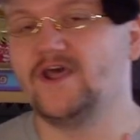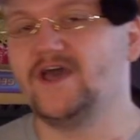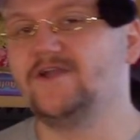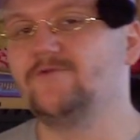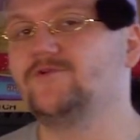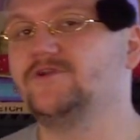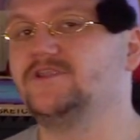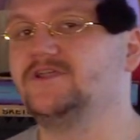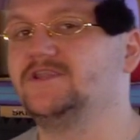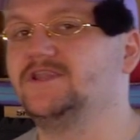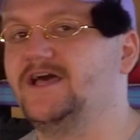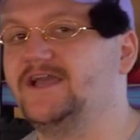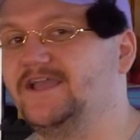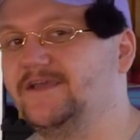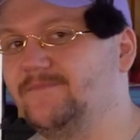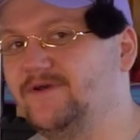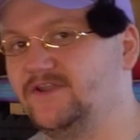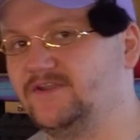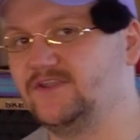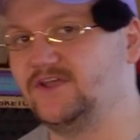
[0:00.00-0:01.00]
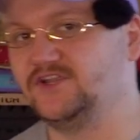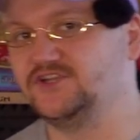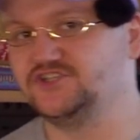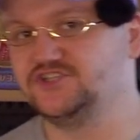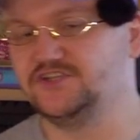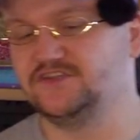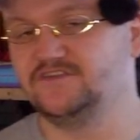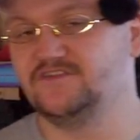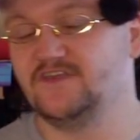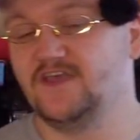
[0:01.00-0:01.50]
I really like about
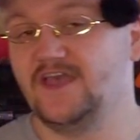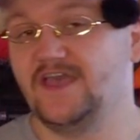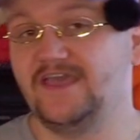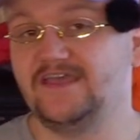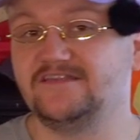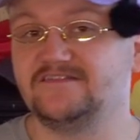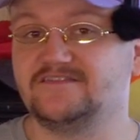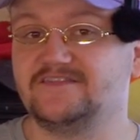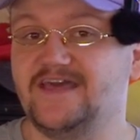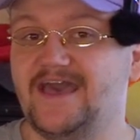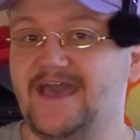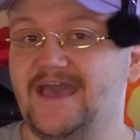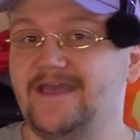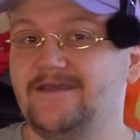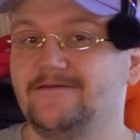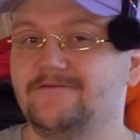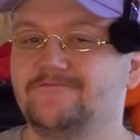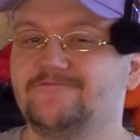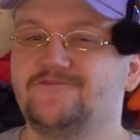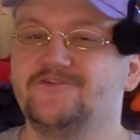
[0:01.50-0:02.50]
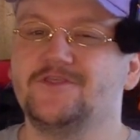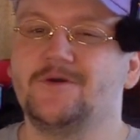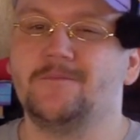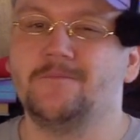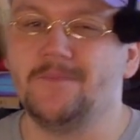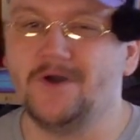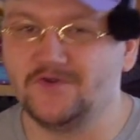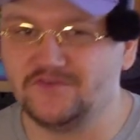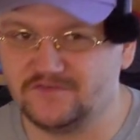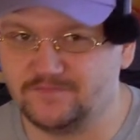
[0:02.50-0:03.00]
dungeons is that, for the
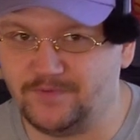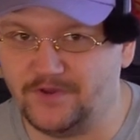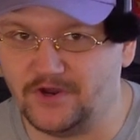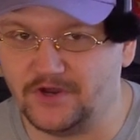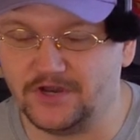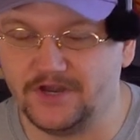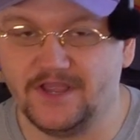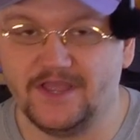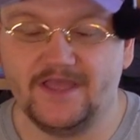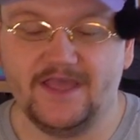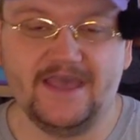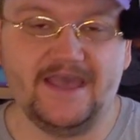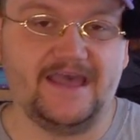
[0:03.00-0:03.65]
most part,